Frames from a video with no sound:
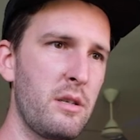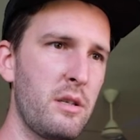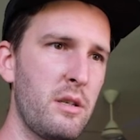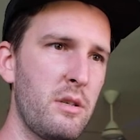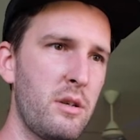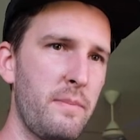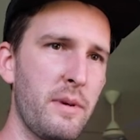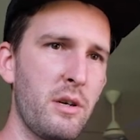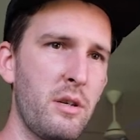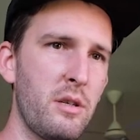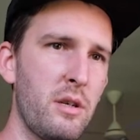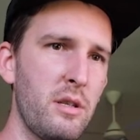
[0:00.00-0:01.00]
Drop the
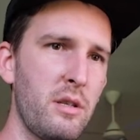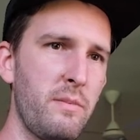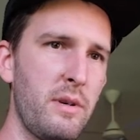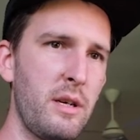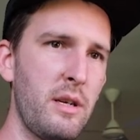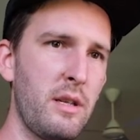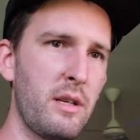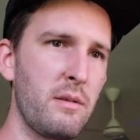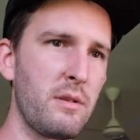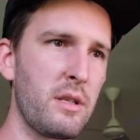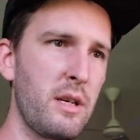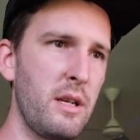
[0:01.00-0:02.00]
contrast a bit. So
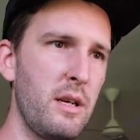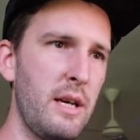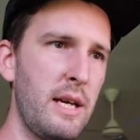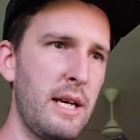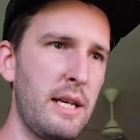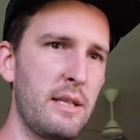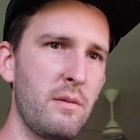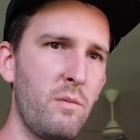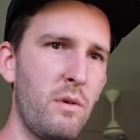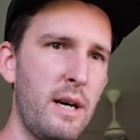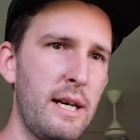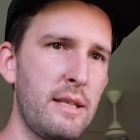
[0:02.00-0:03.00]
I'm just going to add some
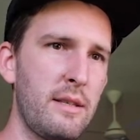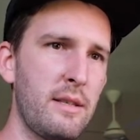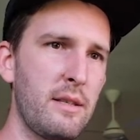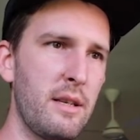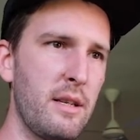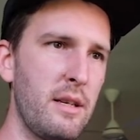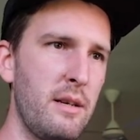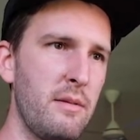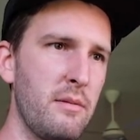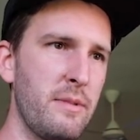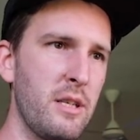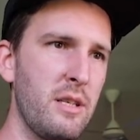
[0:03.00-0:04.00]
whites and a
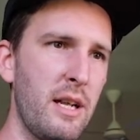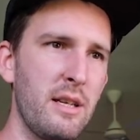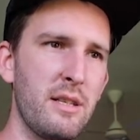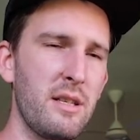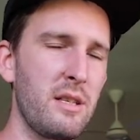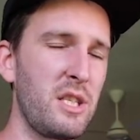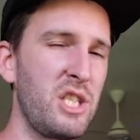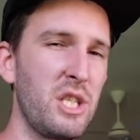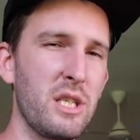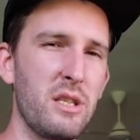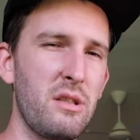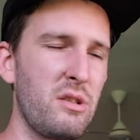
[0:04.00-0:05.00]
little bit of shadows. This is
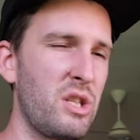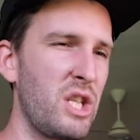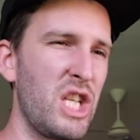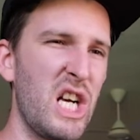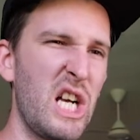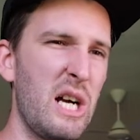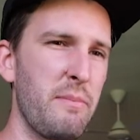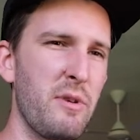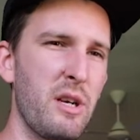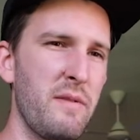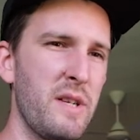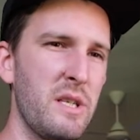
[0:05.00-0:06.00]
just, I'm
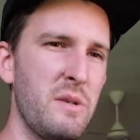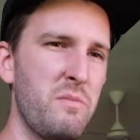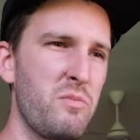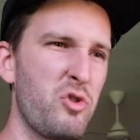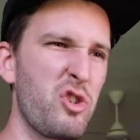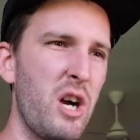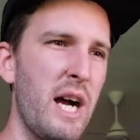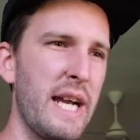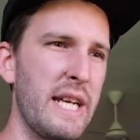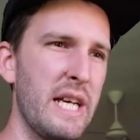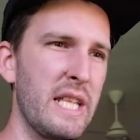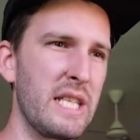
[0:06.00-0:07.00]
not even
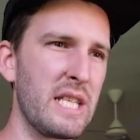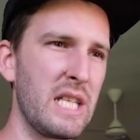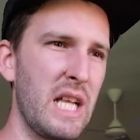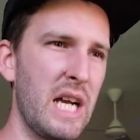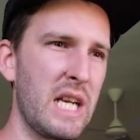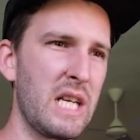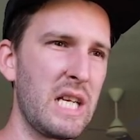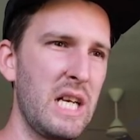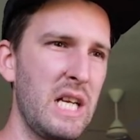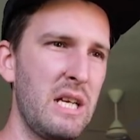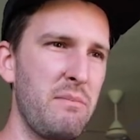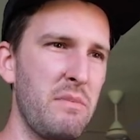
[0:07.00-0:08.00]
trying here. This is like
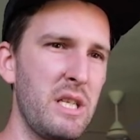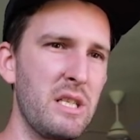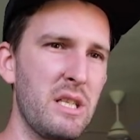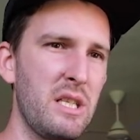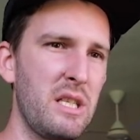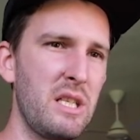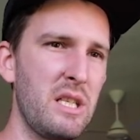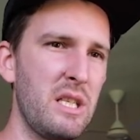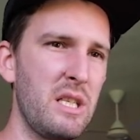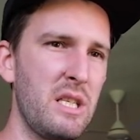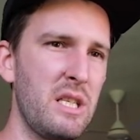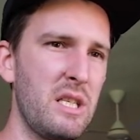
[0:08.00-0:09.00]
me just
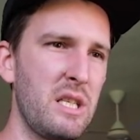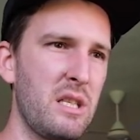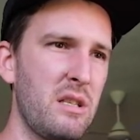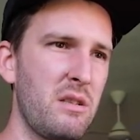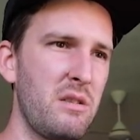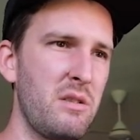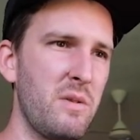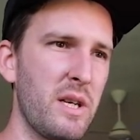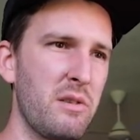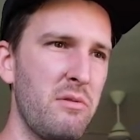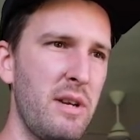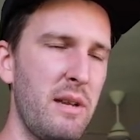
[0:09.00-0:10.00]

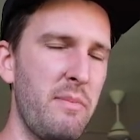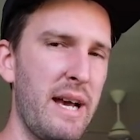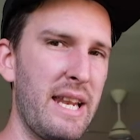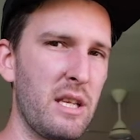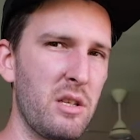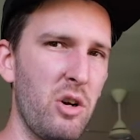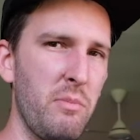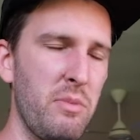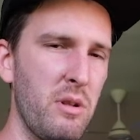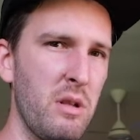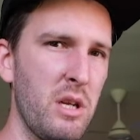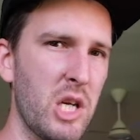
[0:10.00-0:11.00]
doing a really bad
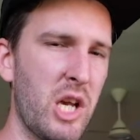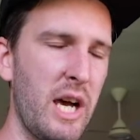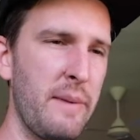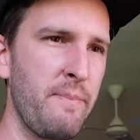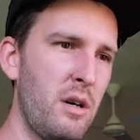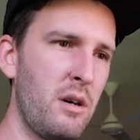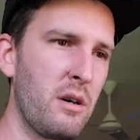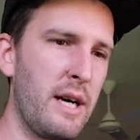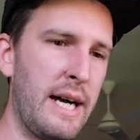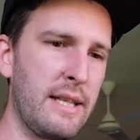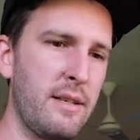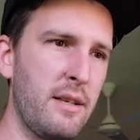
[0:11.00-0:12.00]
example. Okay. All
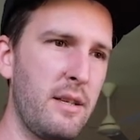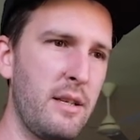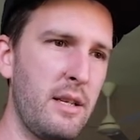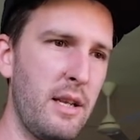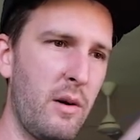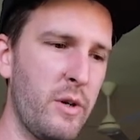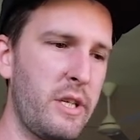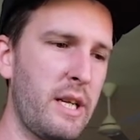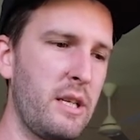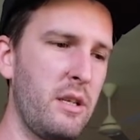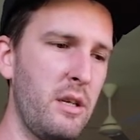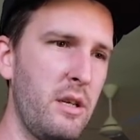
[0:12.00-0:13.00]
right. Now what you
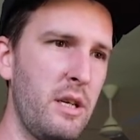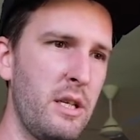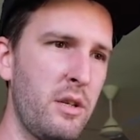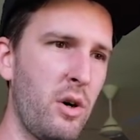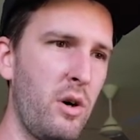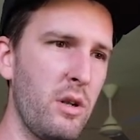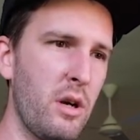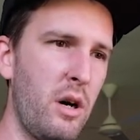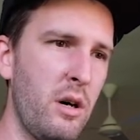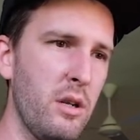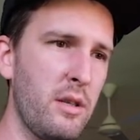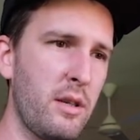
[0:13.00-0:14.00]
can do is you hold
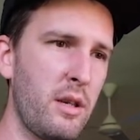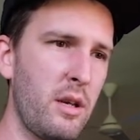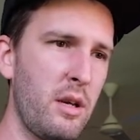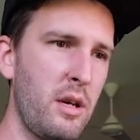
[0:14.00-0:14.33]
Alt